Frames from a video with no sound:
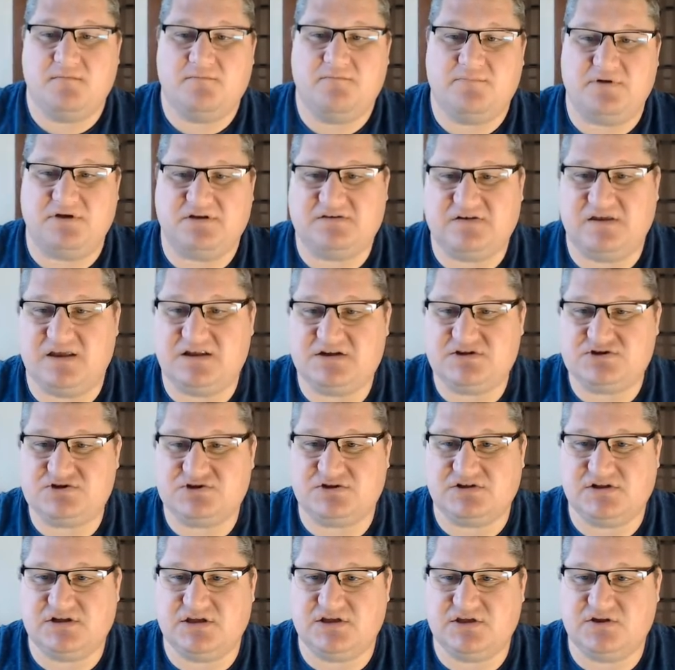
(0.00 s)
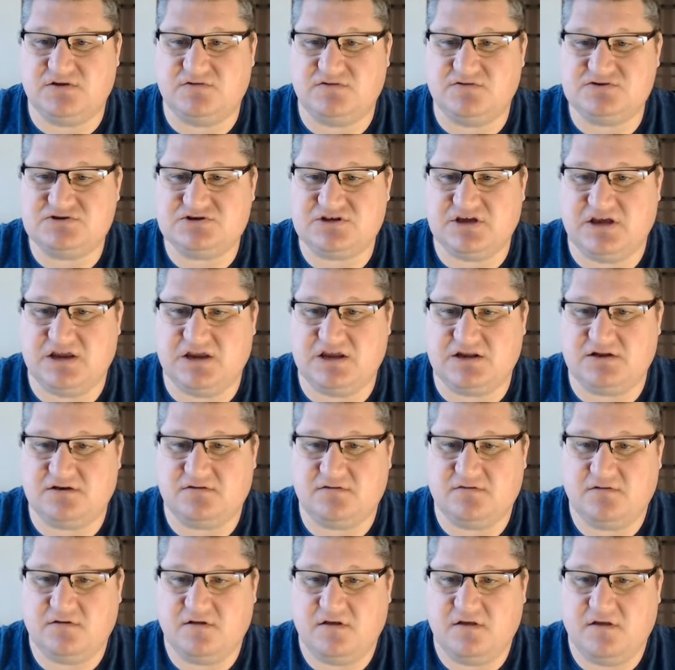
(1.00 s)
potentially
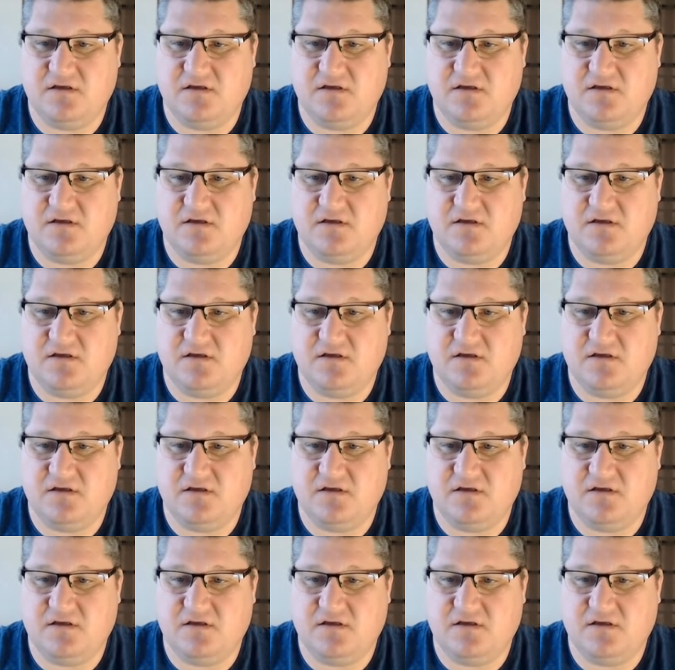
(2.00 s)
using